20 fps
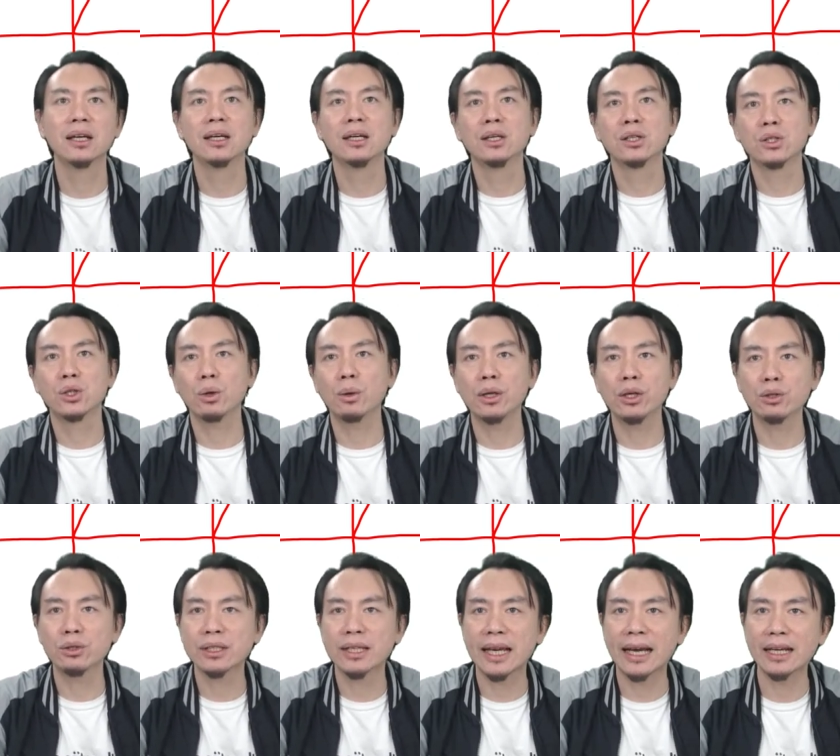So when you
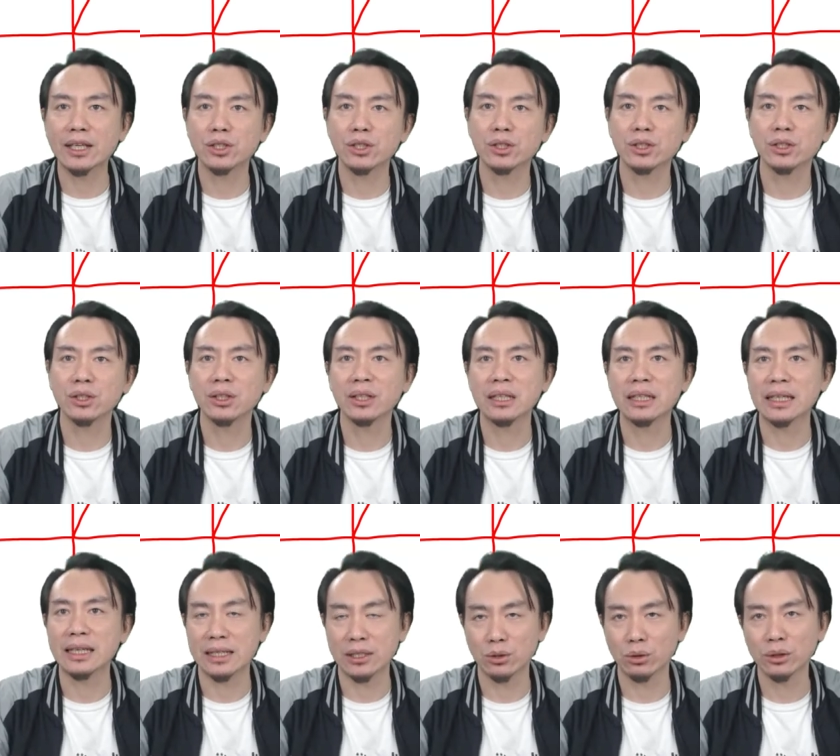sketch,
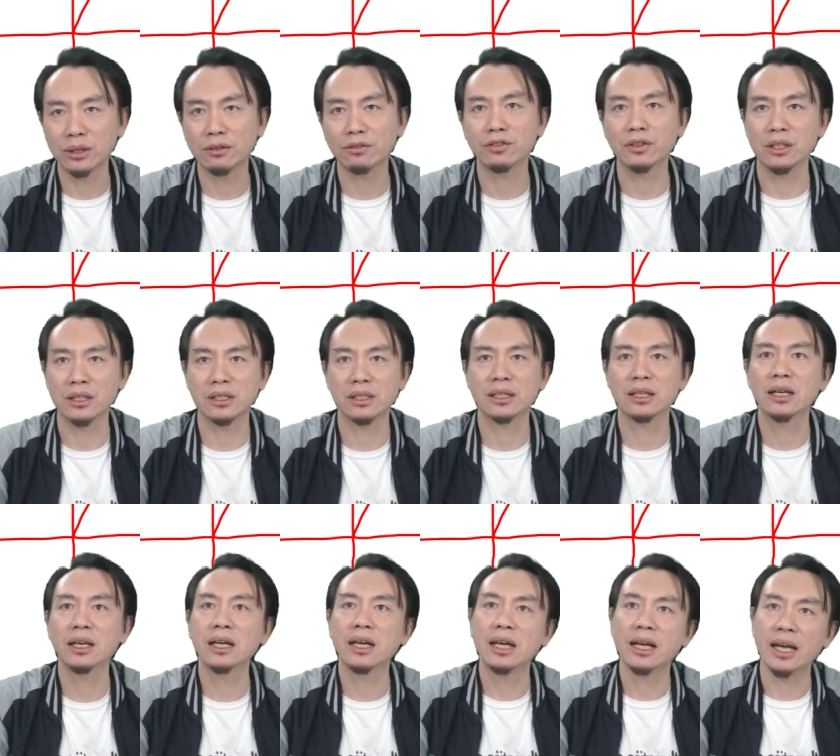there's no difference.
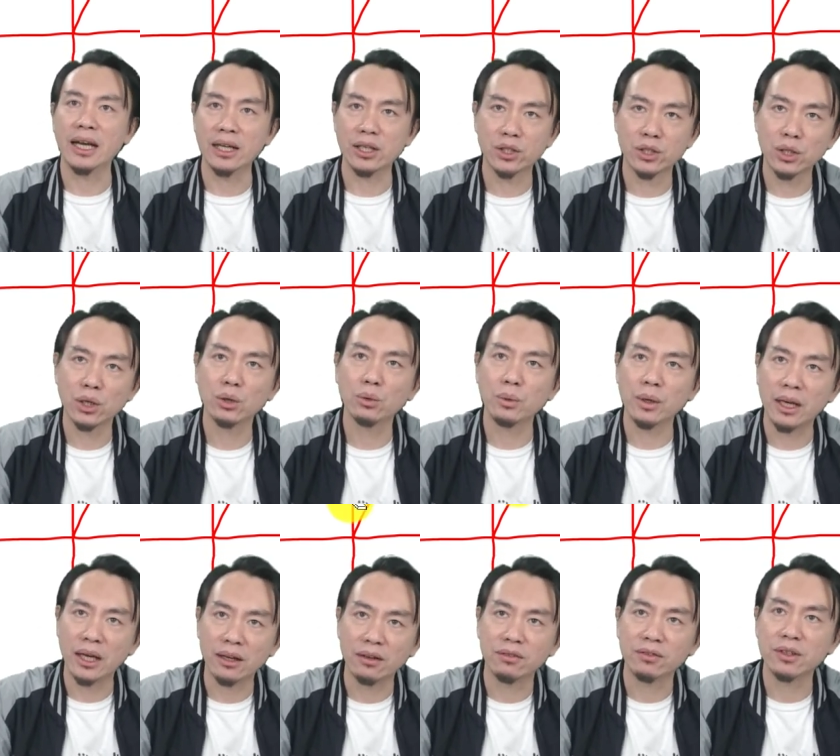And so we
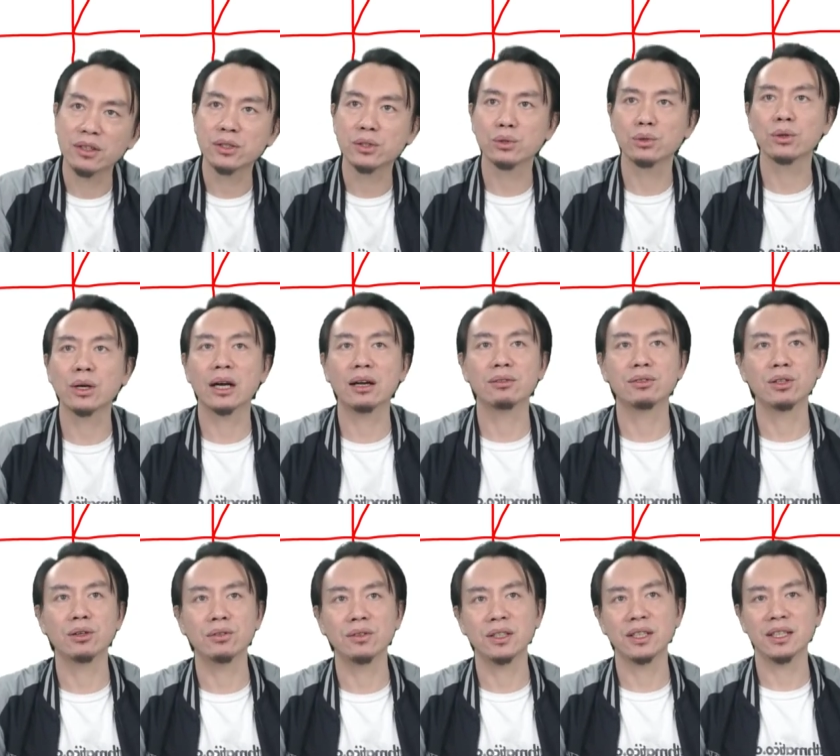have these two graphs
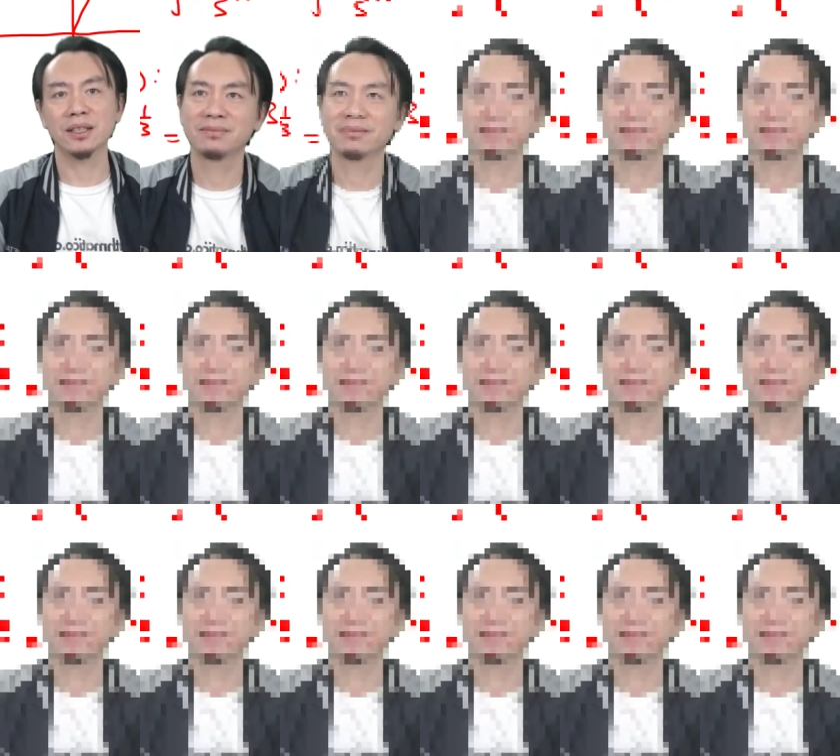over here.